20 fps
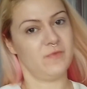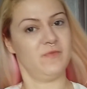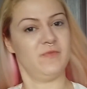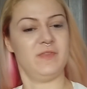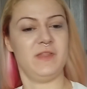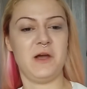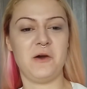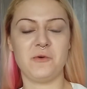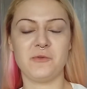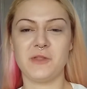
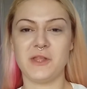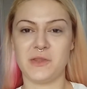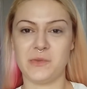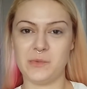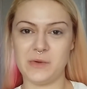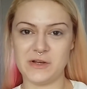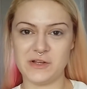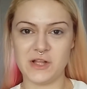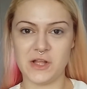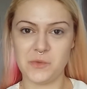Now that
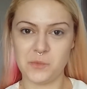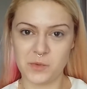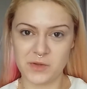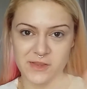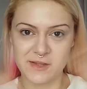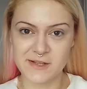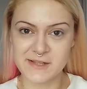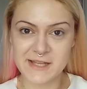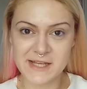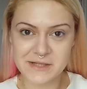we're done
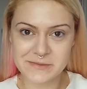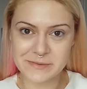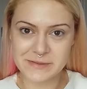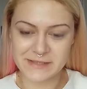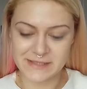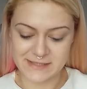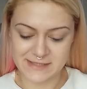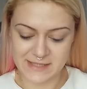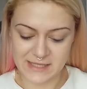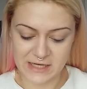with the
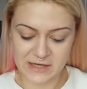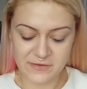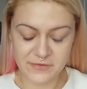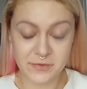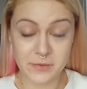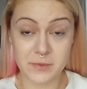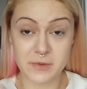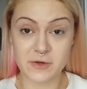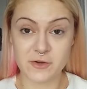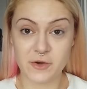liquidy
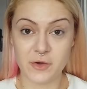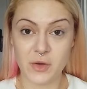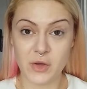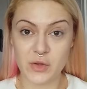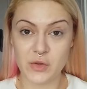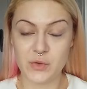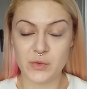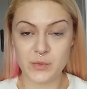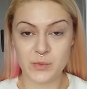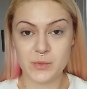stuff, we're
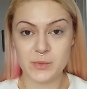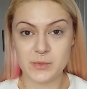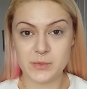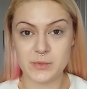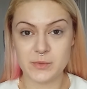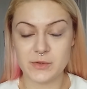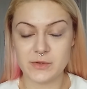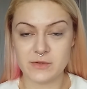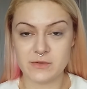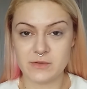going
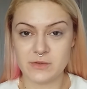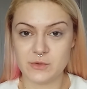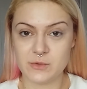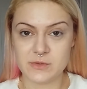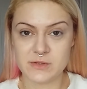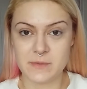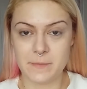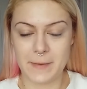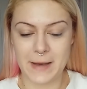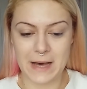to
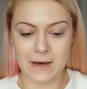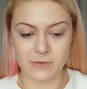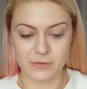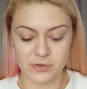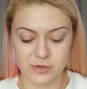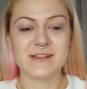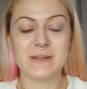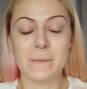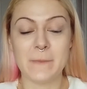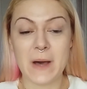use the
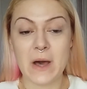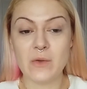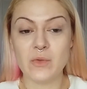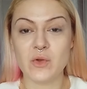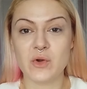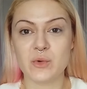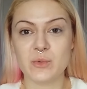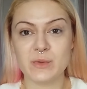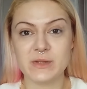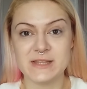powder. The
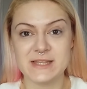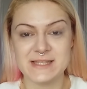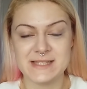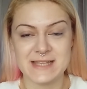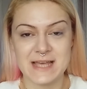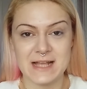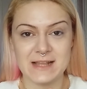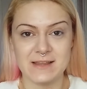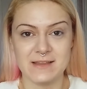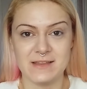powder will
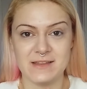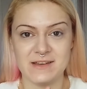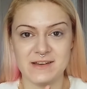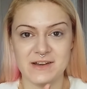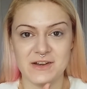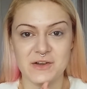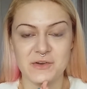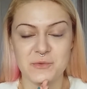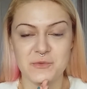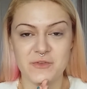set
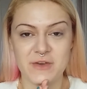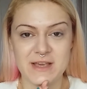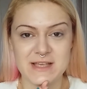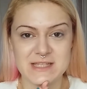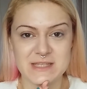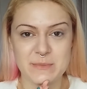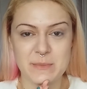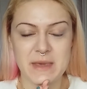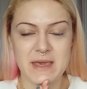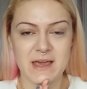the
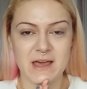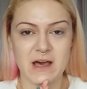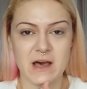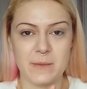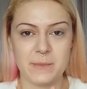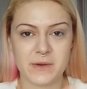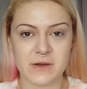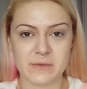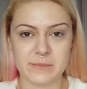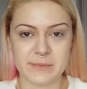face
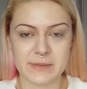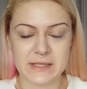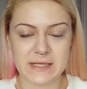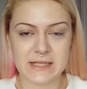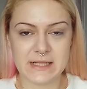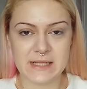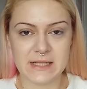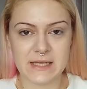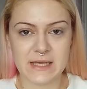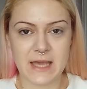makeup
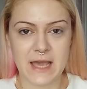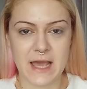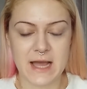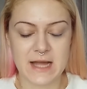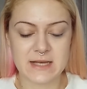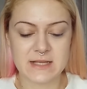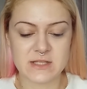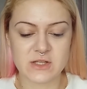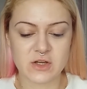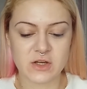completely
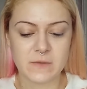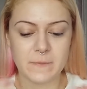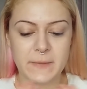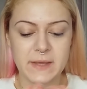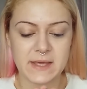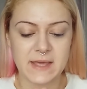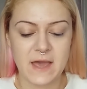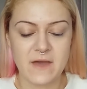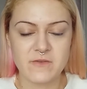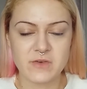and it's gonna
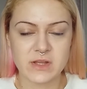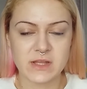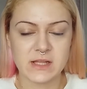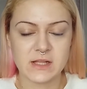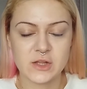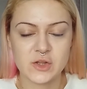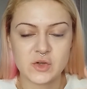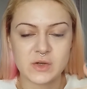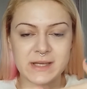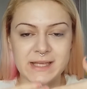make
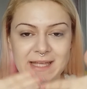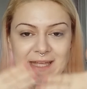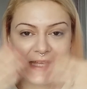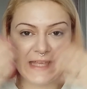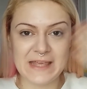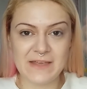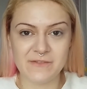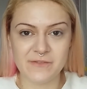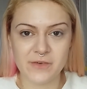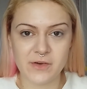everything look
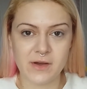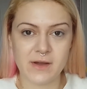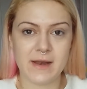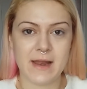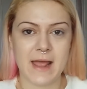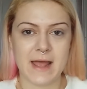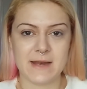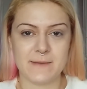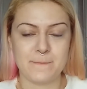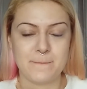
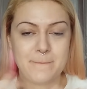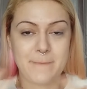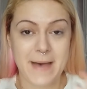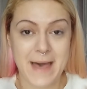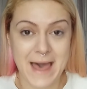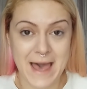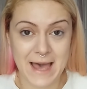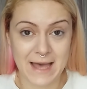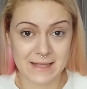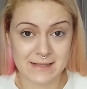even and
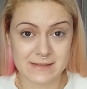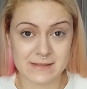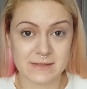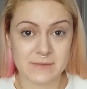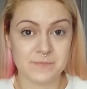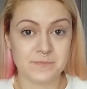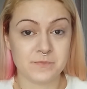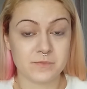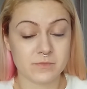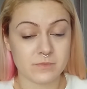matte.
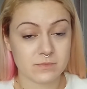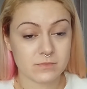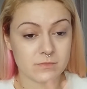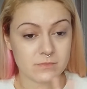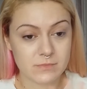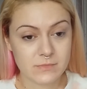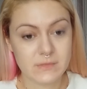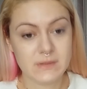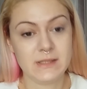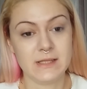
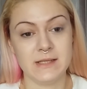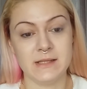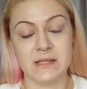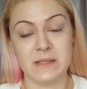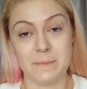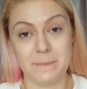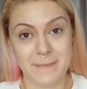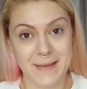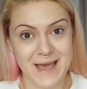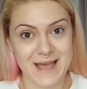
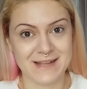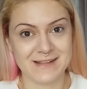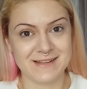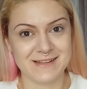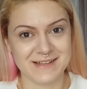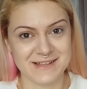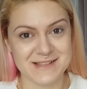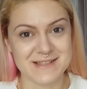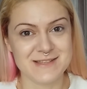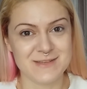The
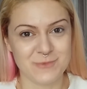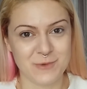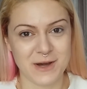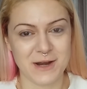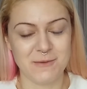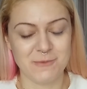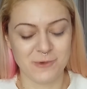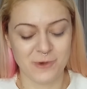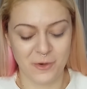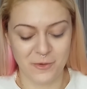matte is
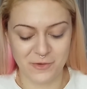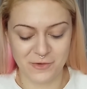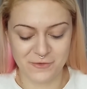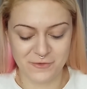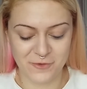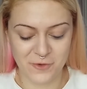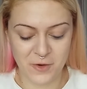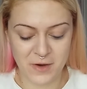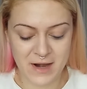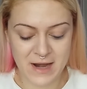what I'm going
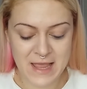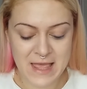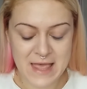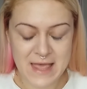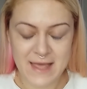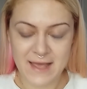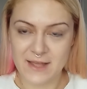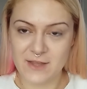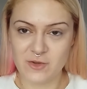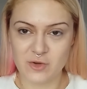for.
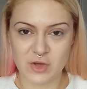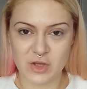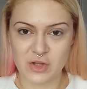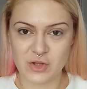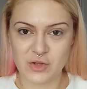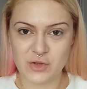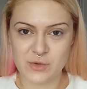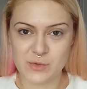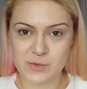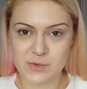You
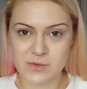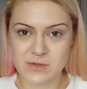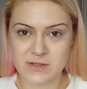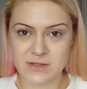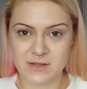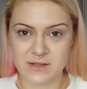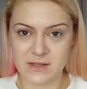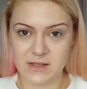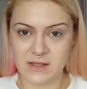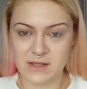can use
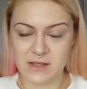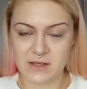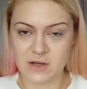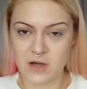the